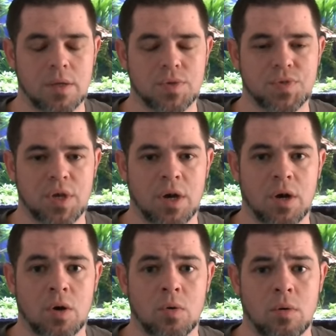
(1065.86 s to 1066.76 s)

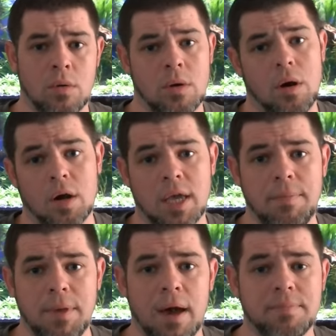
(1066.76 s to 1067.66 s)
So I'll
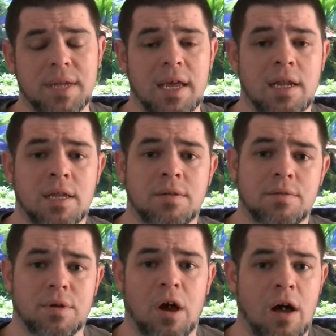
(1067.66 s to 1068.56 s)
keep you updated.
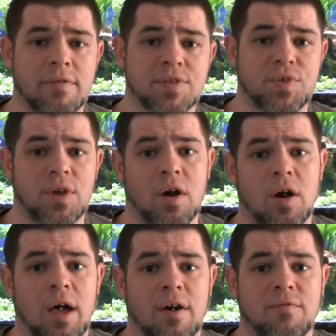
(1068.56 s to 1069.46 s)
Obviously I'll
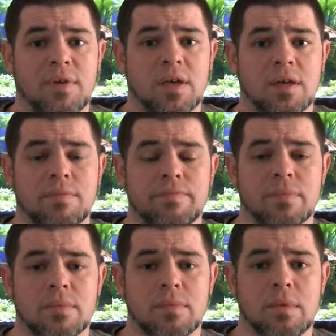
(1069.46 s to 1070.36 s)
have, uh,
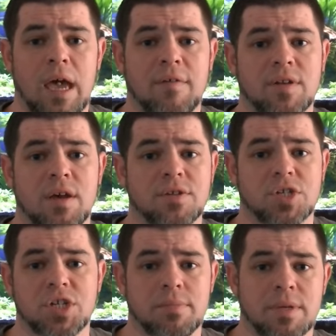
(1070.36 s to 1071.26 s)
have another
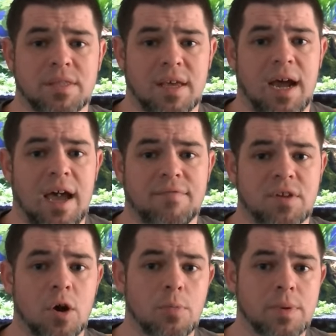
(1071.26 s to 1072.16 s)
shipment that I have
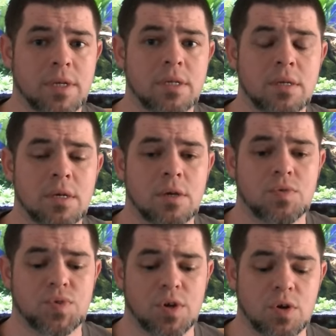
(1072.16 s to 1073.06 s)
to open,
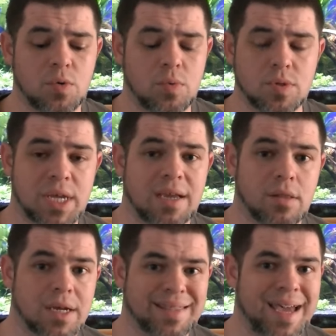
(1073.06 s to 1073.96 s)
so we'll take a
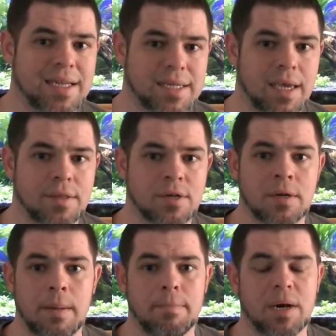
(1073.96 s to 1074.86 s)
look at that together,
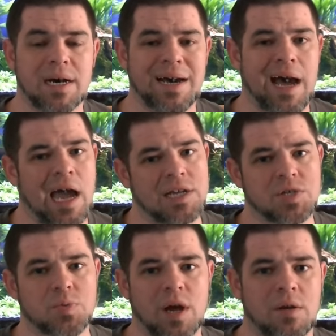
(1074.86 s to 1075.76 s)
but I
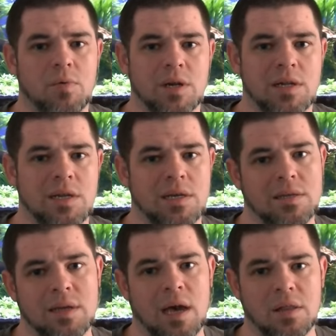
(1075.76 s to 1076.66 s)
just kind of wanted to
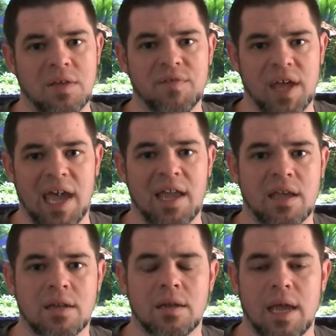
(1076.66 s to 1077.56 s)
not leave it
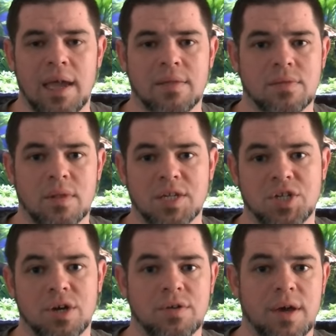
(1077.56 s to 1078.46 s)
hanging and let
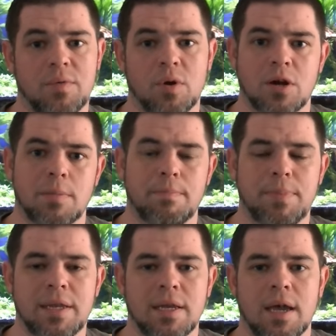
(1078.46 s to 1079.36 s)
you know that we're
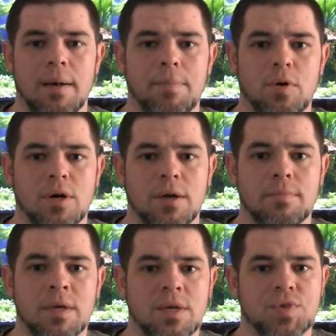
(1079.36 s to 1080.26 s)
pinning up on
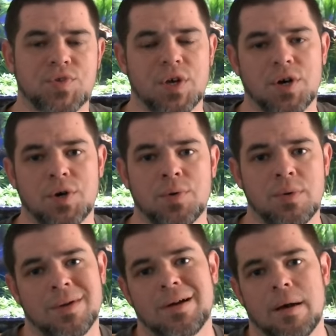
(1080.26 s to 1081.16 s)
them. So
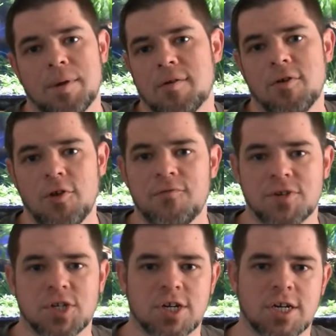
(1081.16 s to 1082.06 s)
I'm not really for
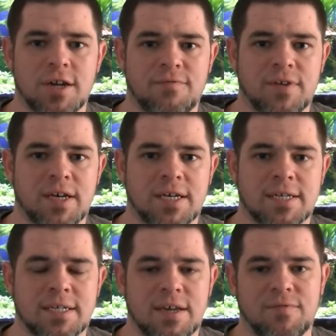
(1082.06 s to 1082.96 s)
sure if,
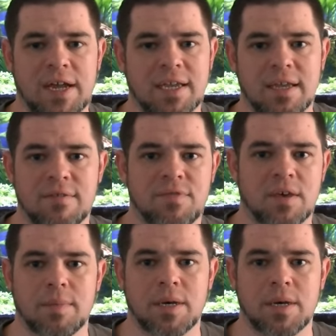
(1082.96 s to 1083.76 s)
uh, if I can give them